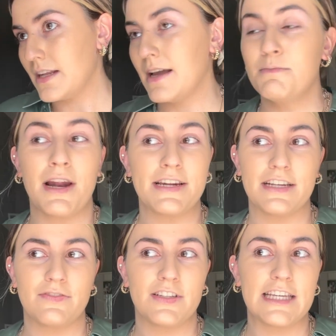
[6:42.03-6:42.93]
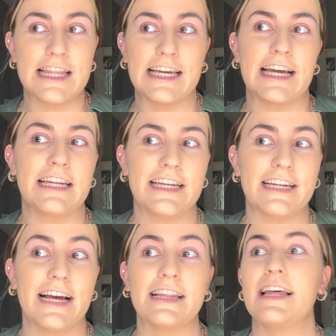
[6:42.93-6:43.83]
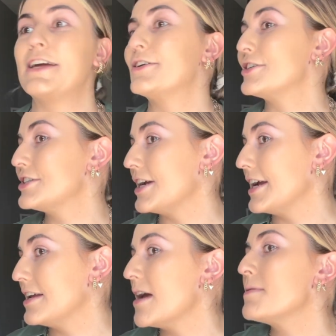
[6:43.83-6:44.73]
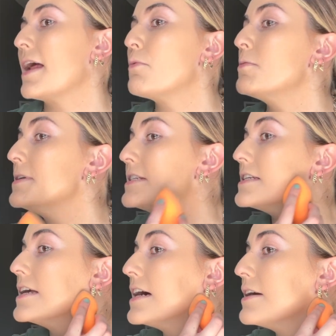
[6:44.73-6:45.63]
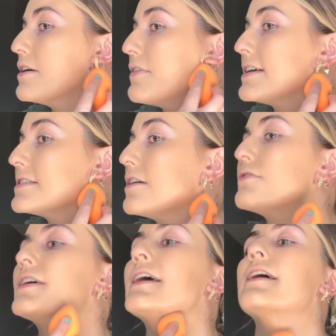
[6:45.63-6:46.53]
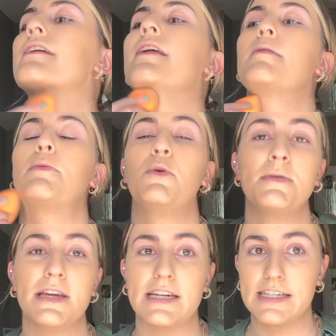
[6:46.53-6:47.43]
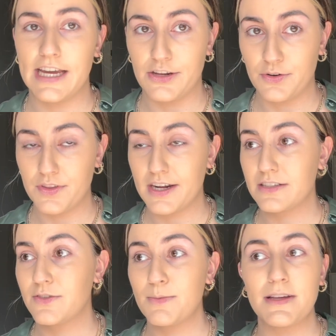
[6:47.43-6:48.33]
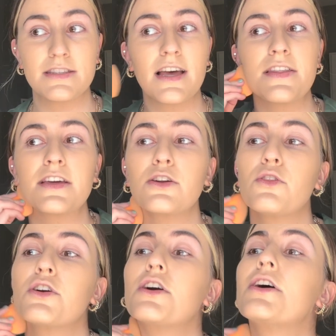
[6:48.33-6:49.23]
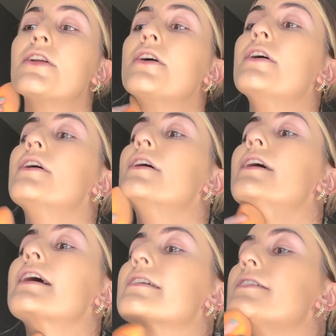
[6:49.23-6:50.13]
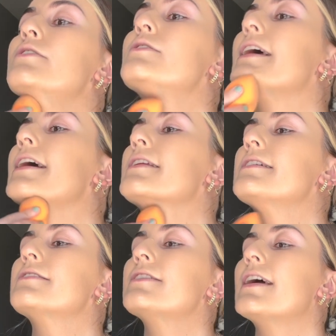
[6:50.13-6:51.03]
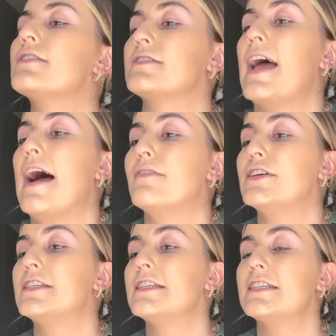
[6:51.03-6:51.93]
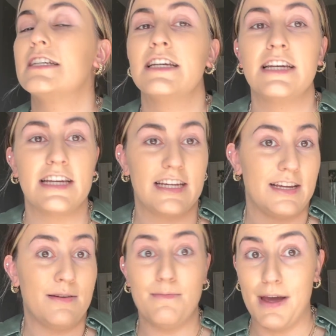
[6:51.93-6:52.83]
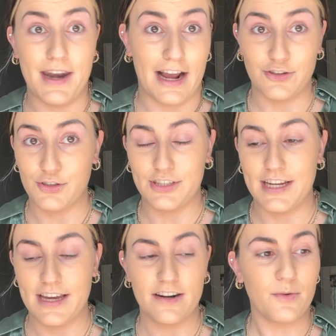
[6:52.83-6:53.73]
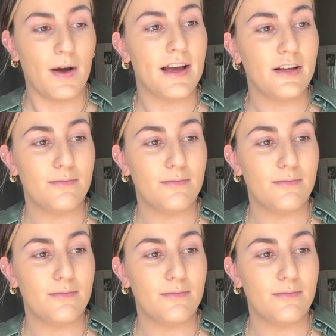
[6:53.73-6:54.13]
But I definitely think I need a lighter shade. I mean, I will be, if I self-tan, and I will be getting tanner in the next few months, I think it'll look good. Because I do tan easily, I just haven't been naturally tan in a while.